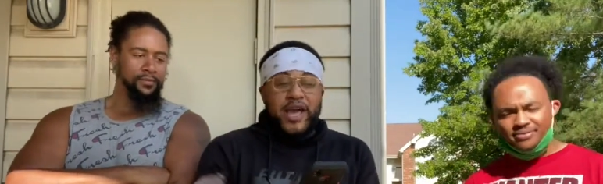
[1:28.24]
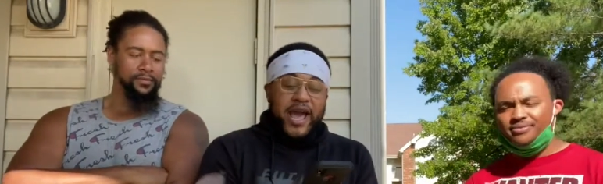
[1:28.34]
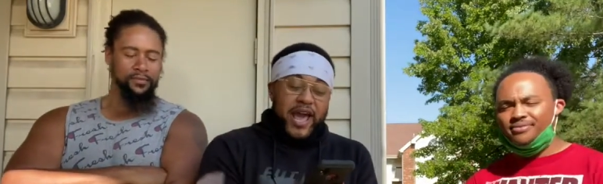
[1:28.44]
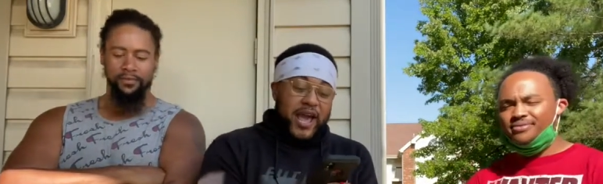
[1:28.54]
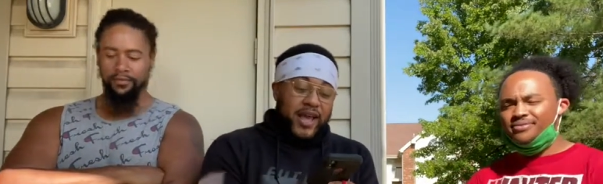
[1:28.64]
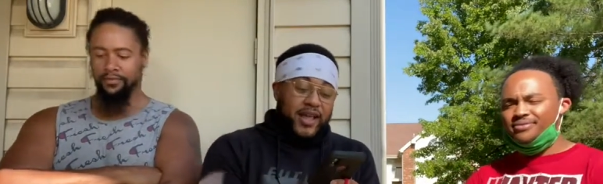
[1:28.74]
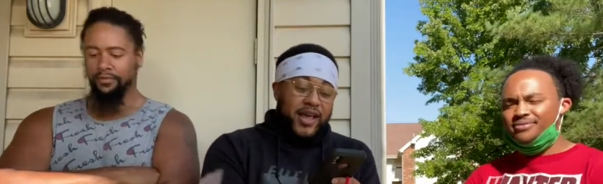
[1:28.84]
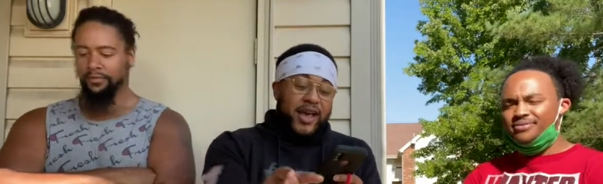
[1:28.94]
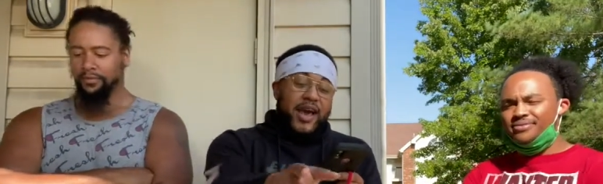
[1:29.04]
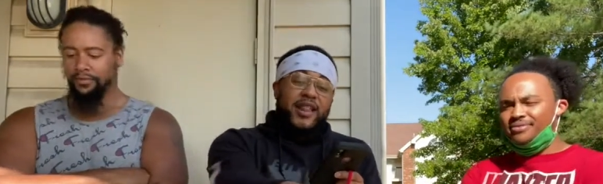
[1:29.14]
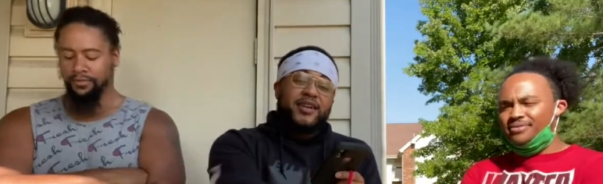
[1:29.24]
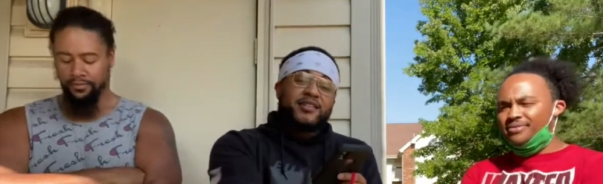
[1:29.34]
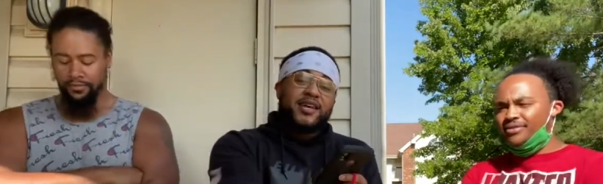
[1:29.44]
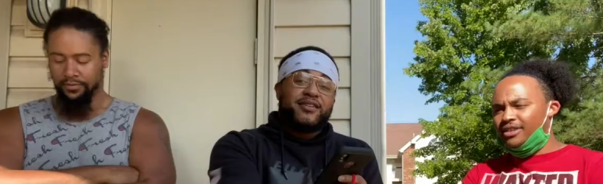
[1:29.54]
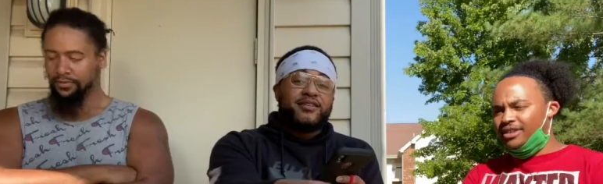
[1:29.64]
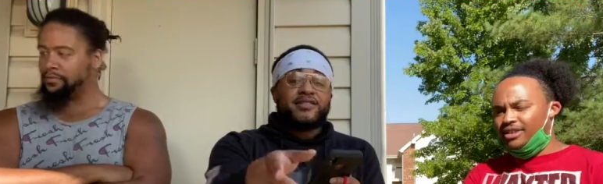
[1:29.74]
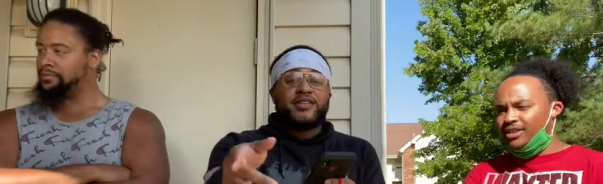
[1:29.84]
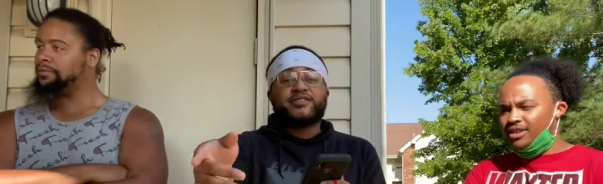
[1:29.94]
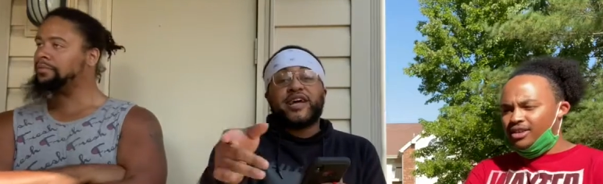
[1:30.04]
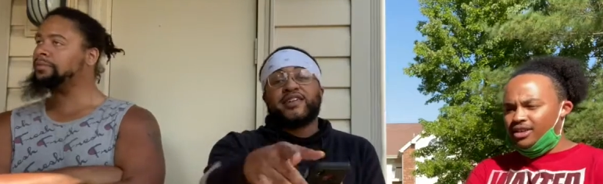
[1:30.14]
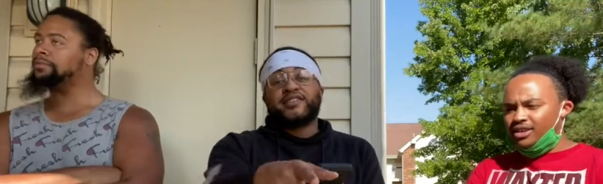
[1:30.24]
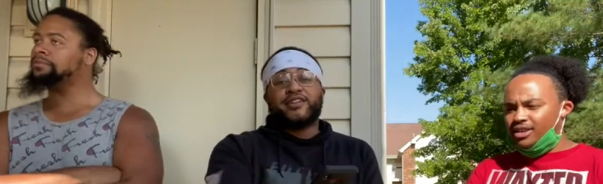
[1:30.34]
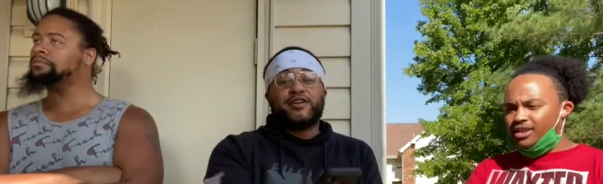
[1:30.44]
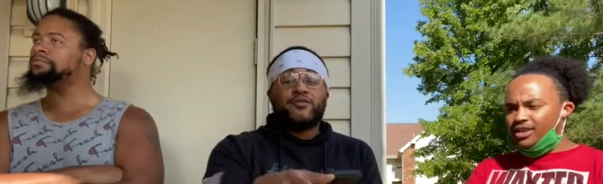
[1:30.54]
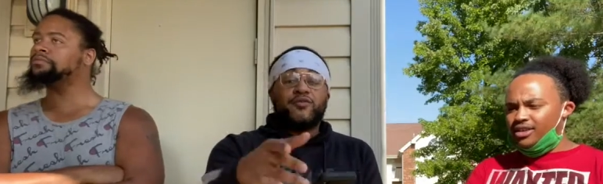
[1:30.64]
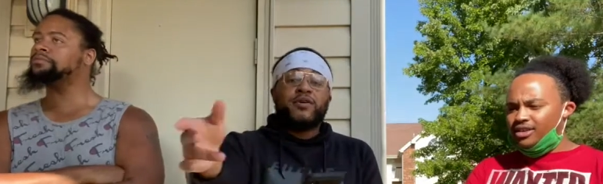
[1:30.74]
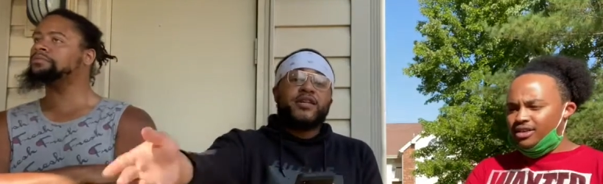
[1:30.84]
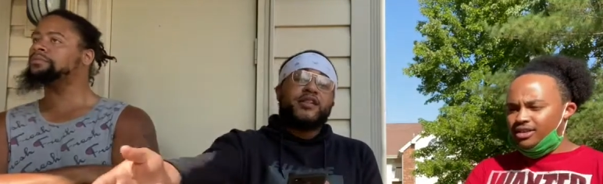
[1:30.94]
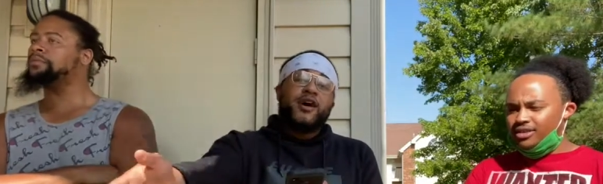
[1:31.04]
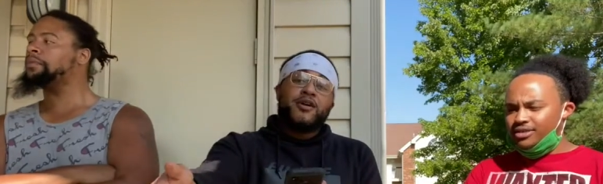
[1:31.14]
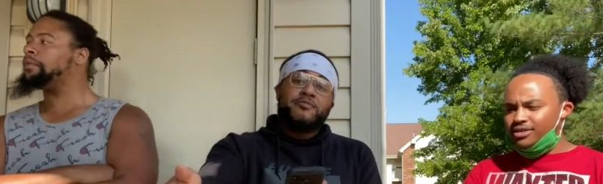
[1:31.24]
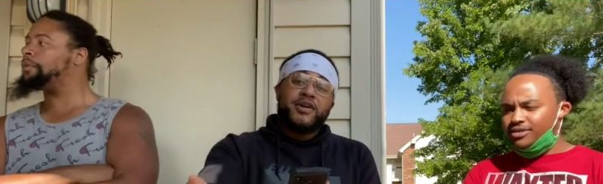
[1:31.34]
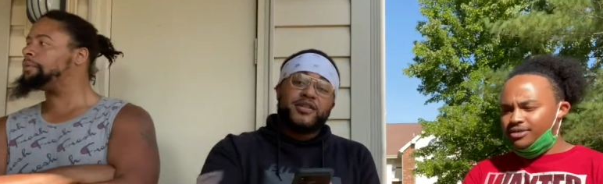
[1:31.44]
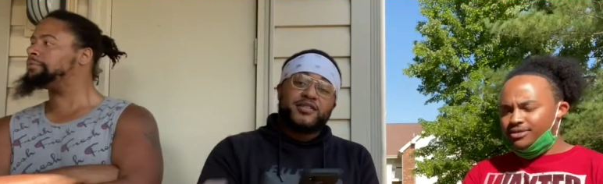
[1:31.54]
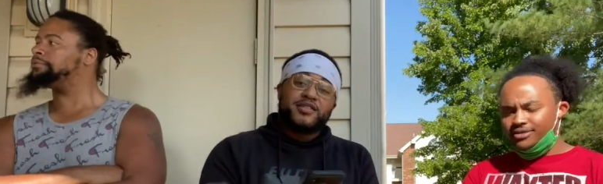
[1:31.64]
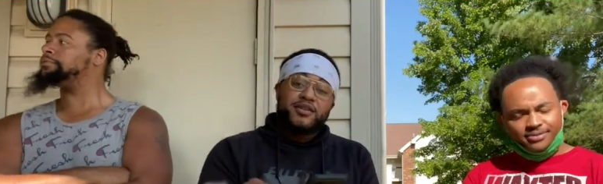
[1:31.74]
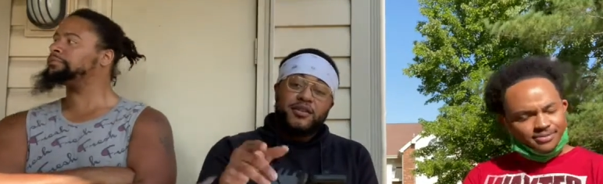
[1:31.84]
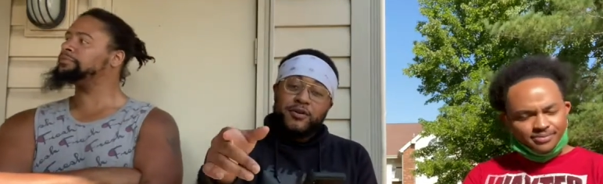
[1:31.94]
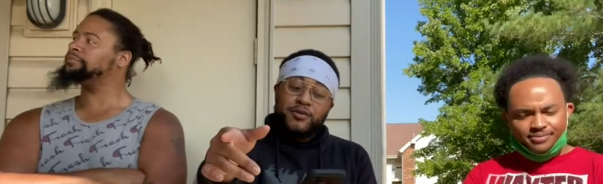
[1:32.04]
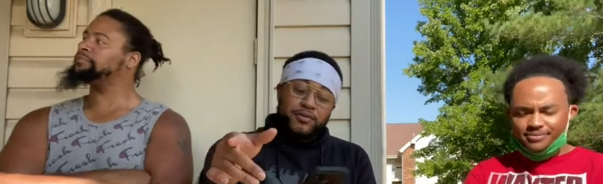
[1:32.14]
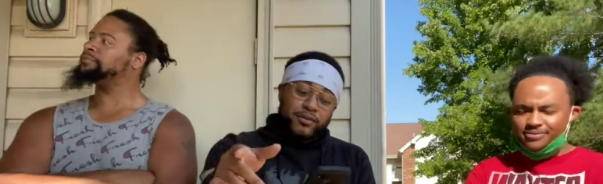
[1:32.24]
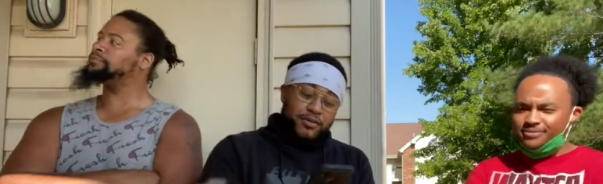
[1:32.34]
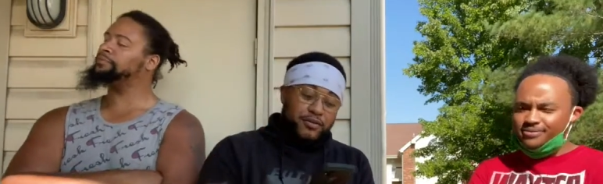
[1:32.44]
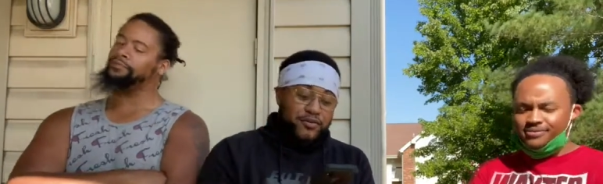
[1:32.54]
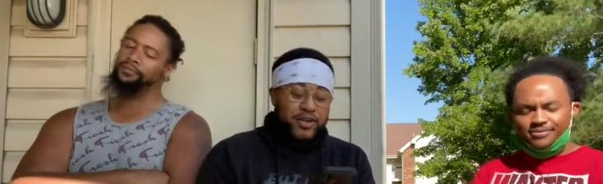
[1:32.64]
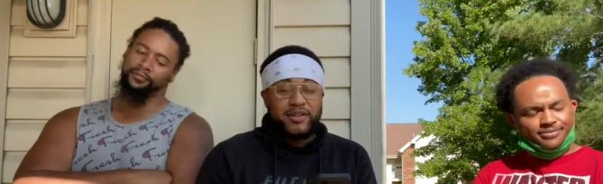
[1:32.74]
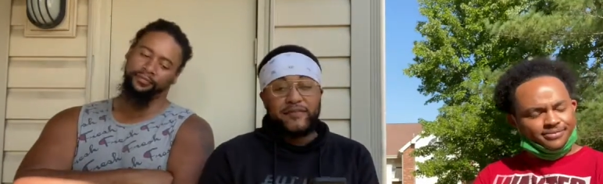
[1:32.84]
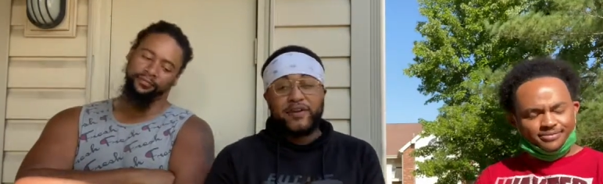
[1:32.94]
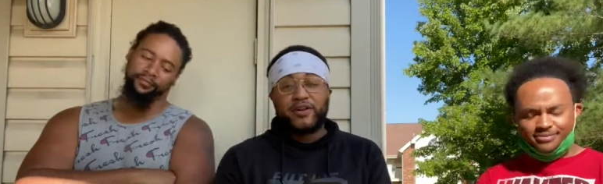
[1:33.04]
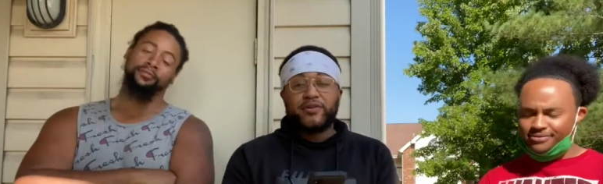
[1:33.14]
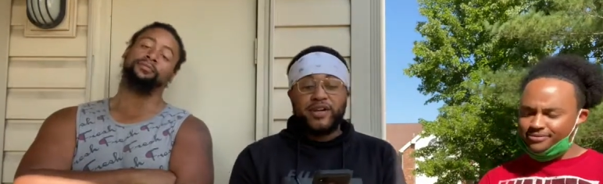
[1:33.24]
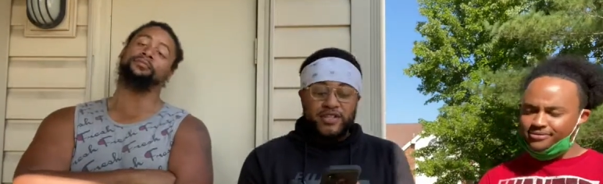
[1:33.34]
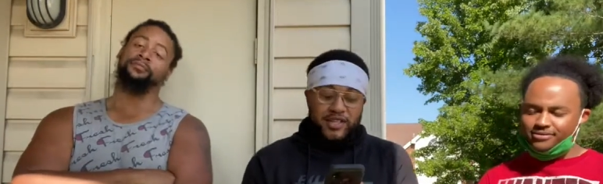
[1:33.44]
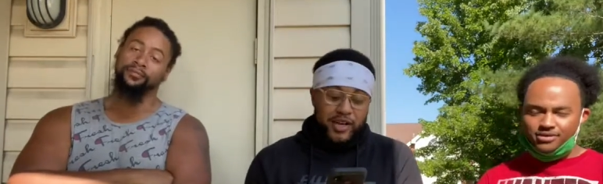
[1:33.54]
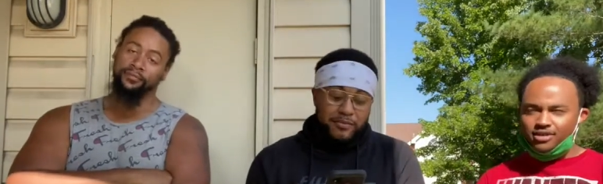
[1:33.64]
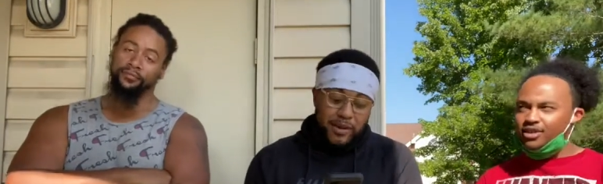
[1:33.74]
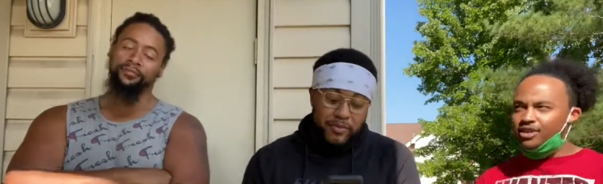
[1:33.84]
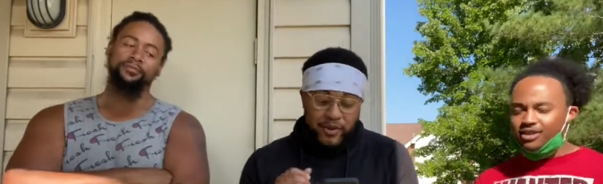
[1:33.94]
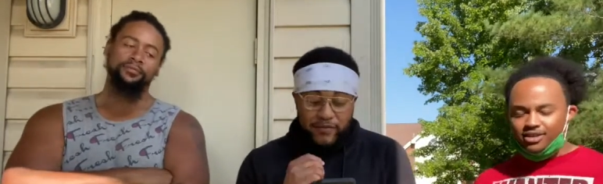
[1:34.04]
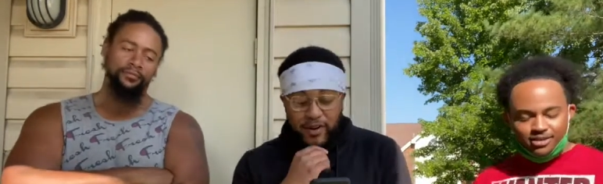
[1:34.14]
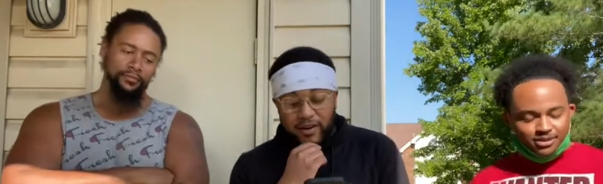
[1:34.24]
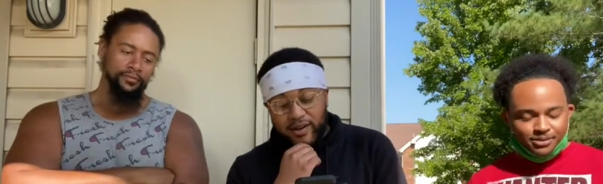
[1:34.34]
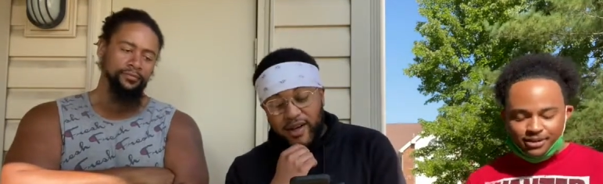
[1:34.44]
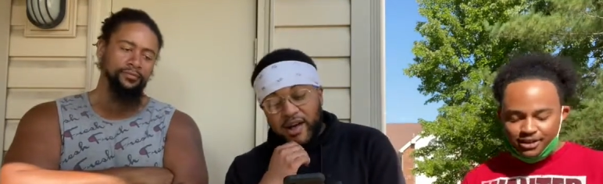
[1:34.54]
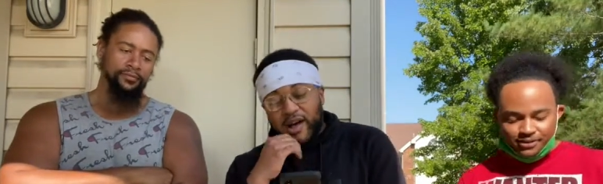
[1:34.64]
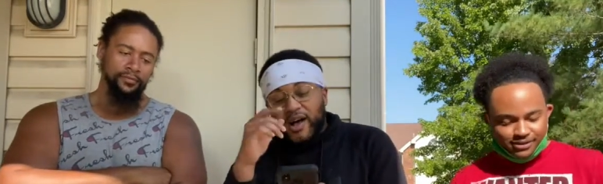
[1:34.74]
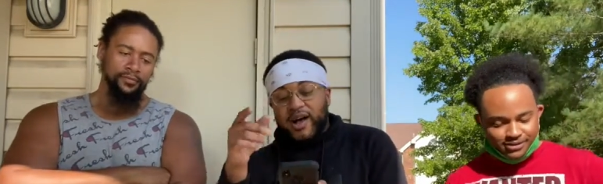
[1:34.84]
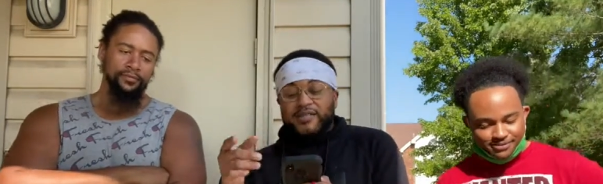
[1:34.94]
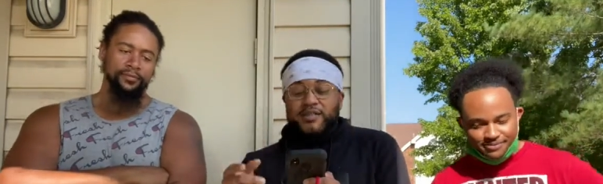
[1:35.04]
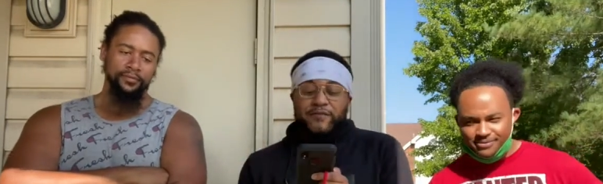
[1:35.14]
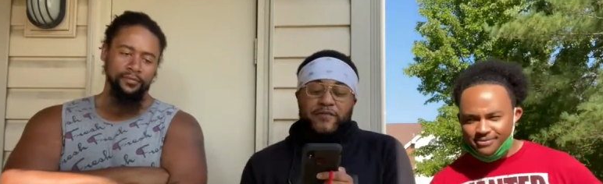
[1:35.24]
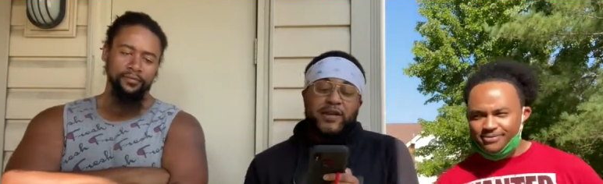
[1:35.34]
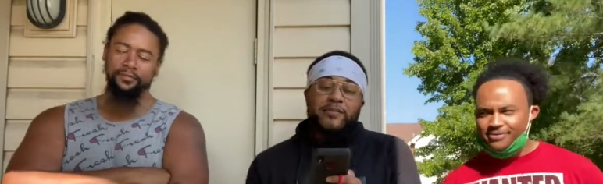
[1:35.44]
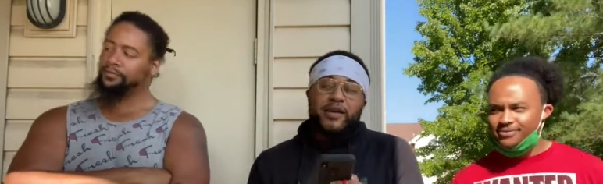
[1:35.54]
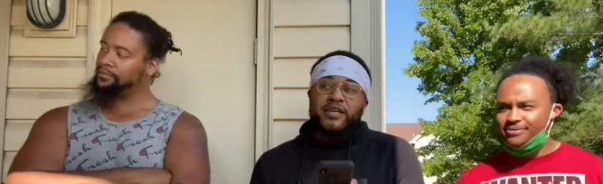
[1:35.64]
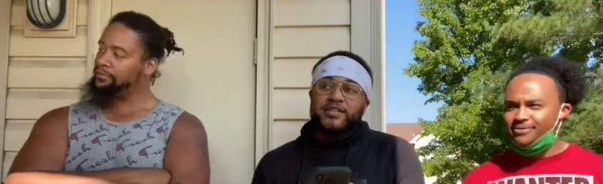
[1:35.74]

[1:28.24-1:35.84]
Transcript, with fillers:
Speaker 1: had Alexander, Cedric Alexander, with the Hurt Business, new and improved, defeated Ricochet by pinfall. Asuka defeated Mickie